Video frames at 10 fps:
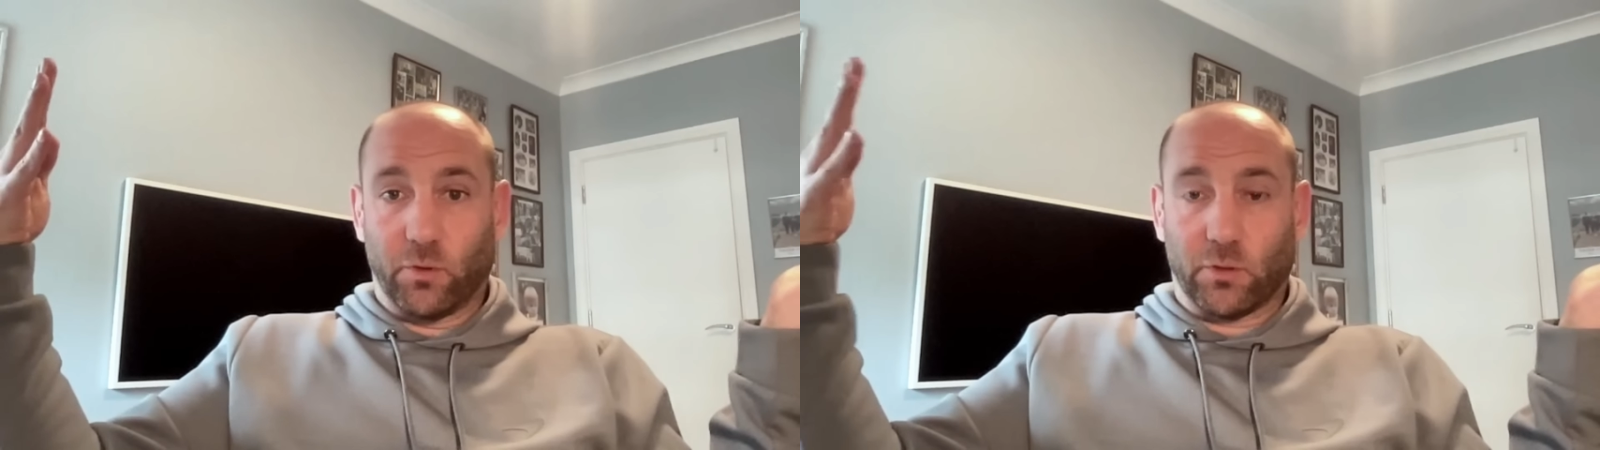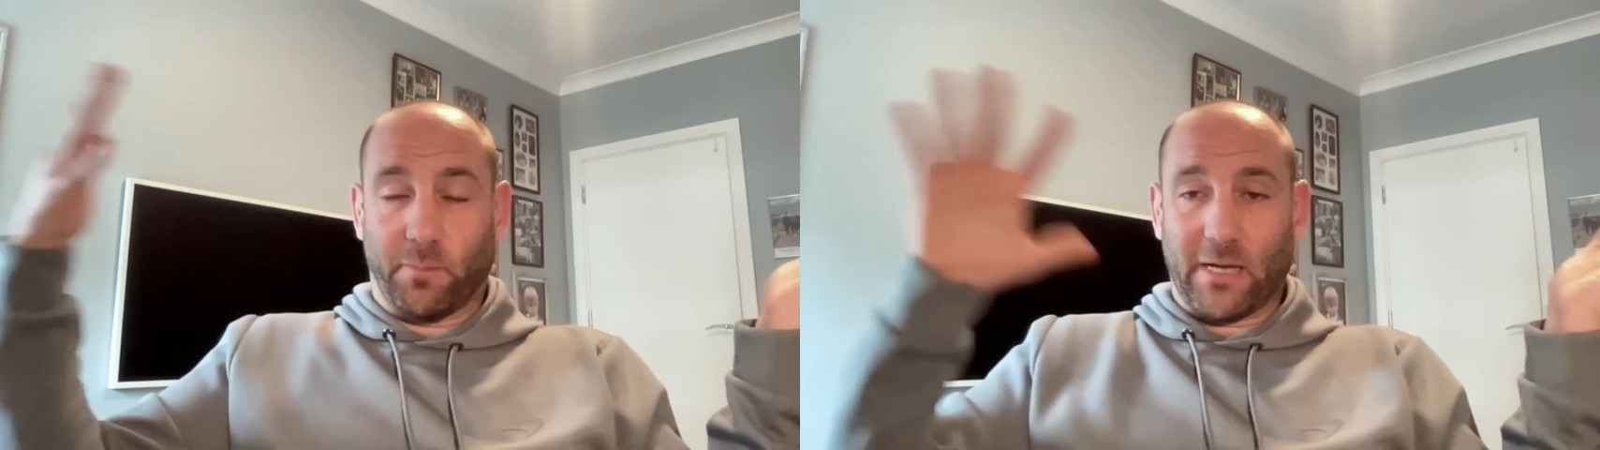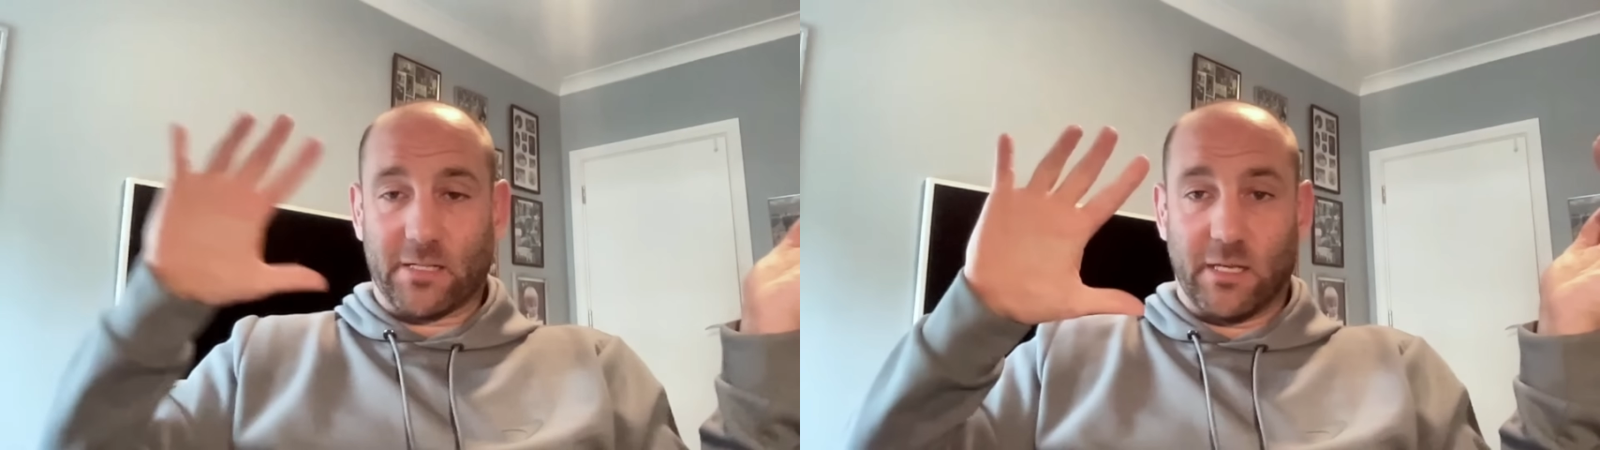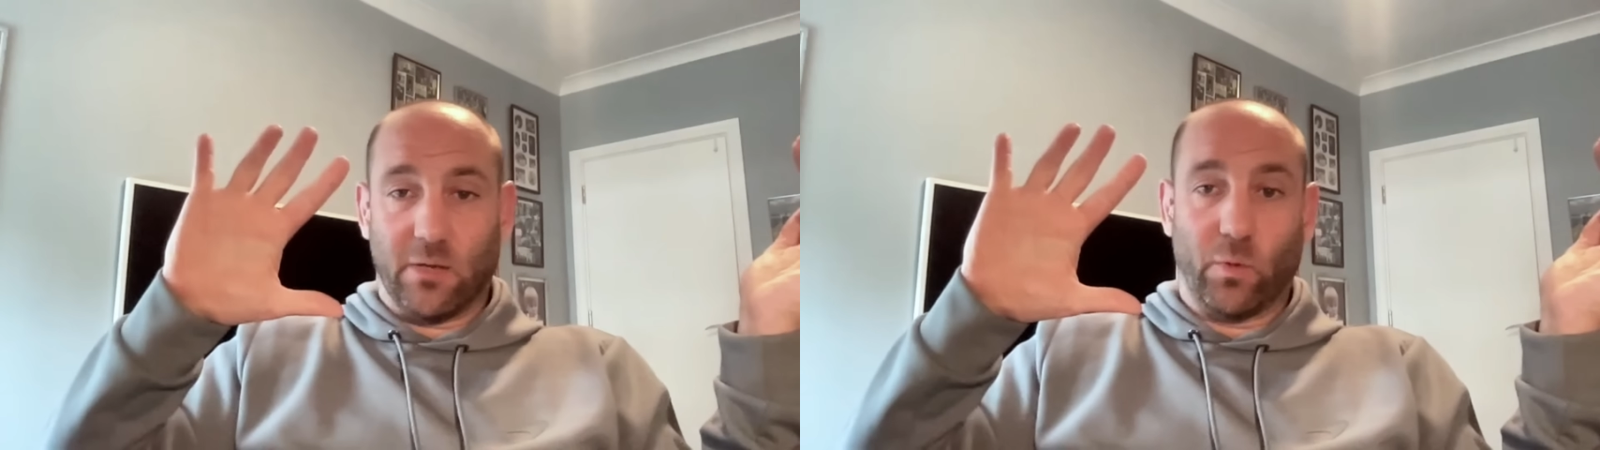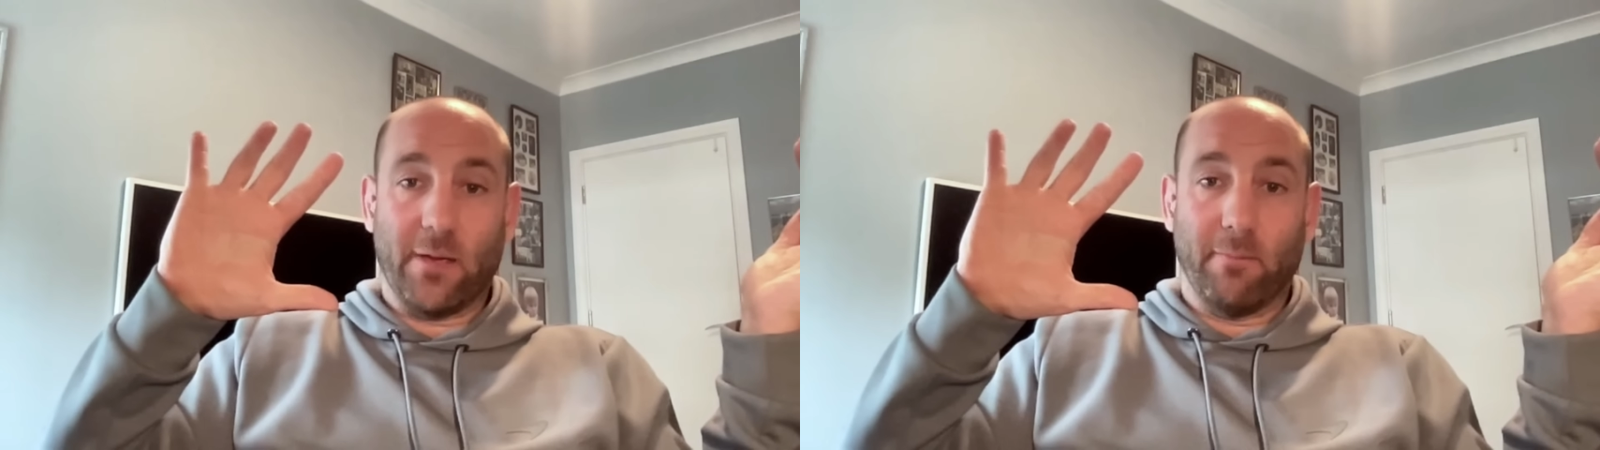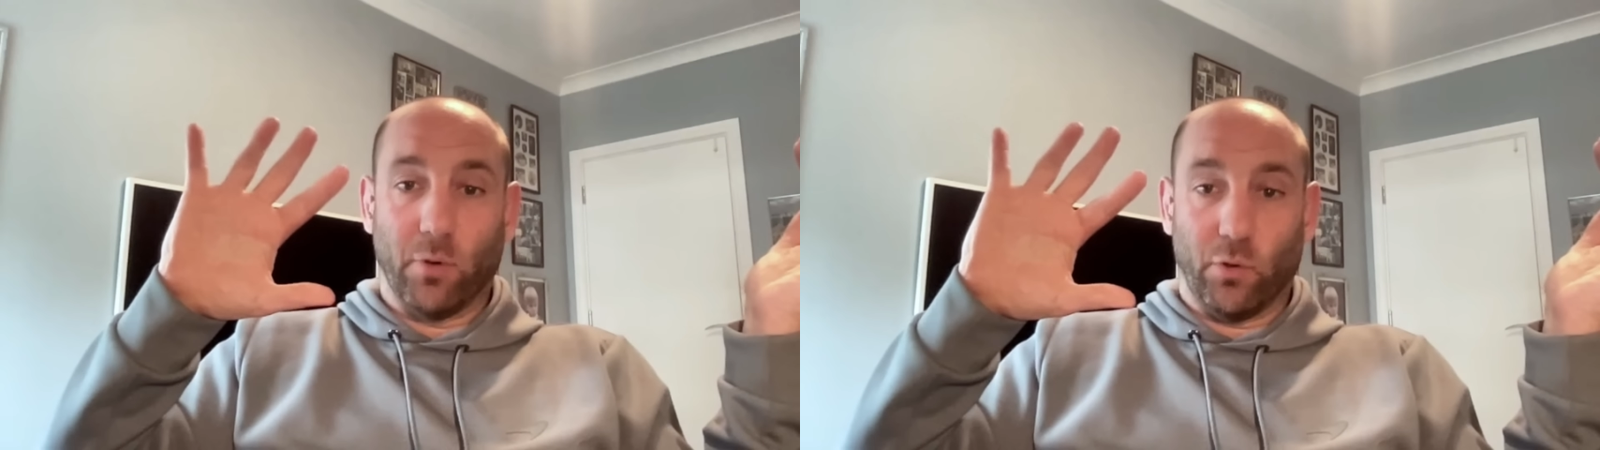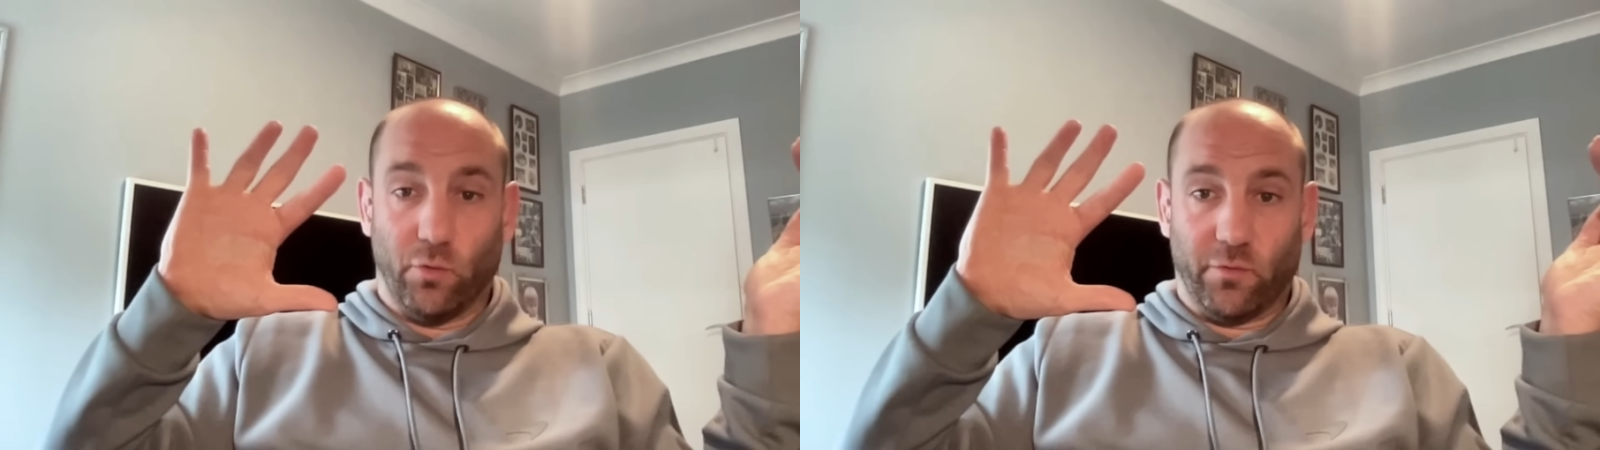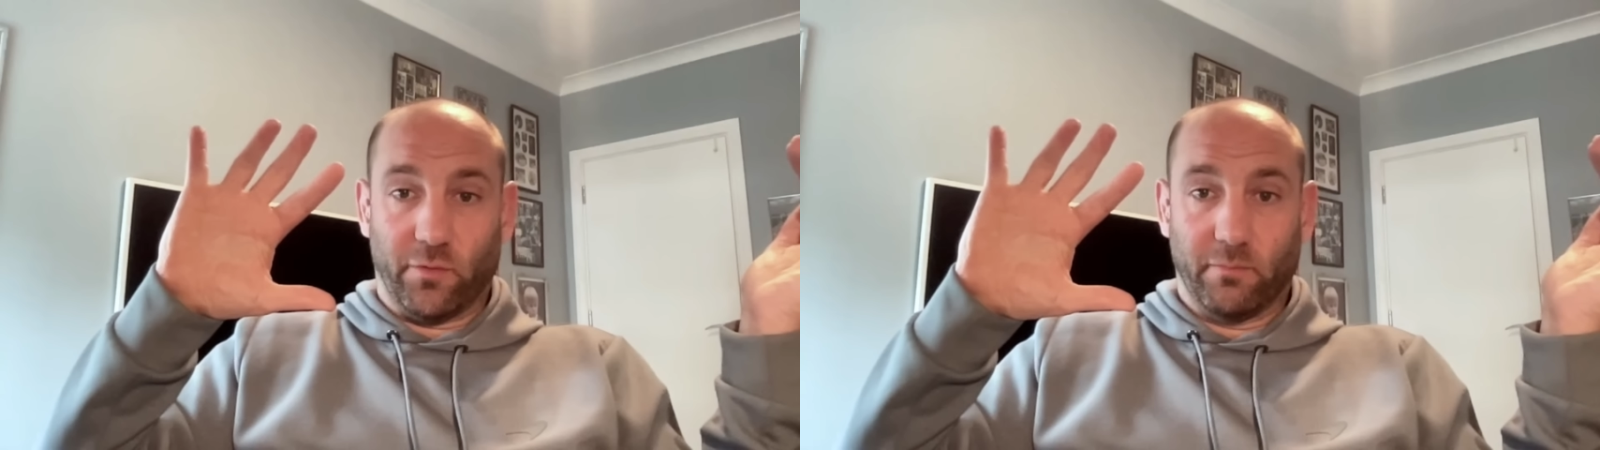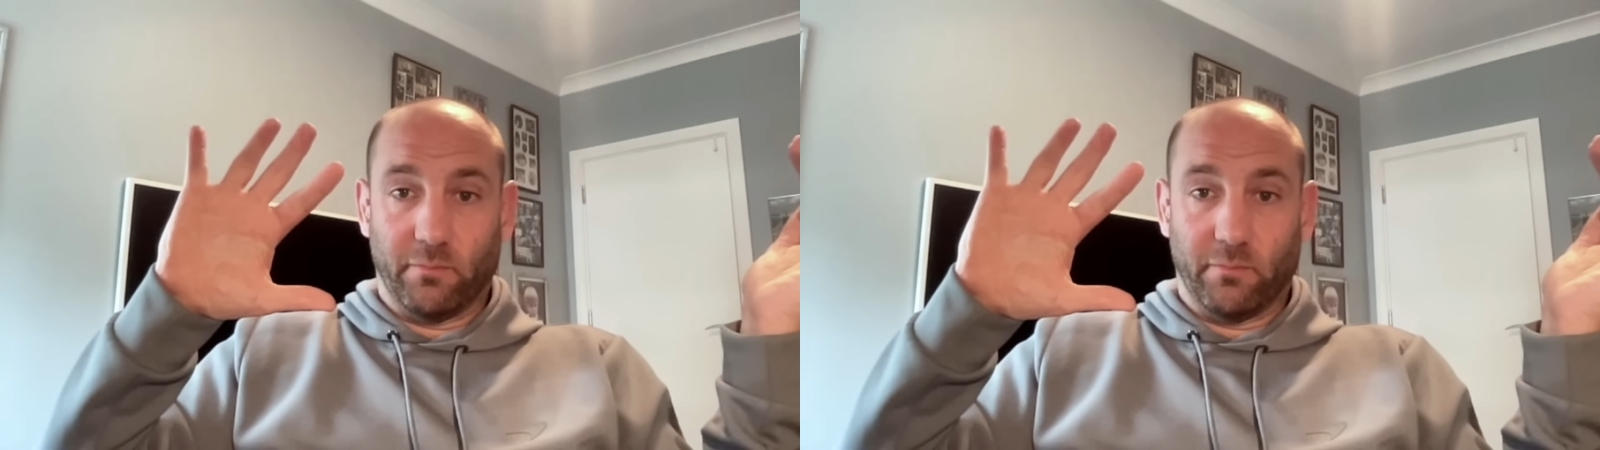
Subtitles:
capacity, we move.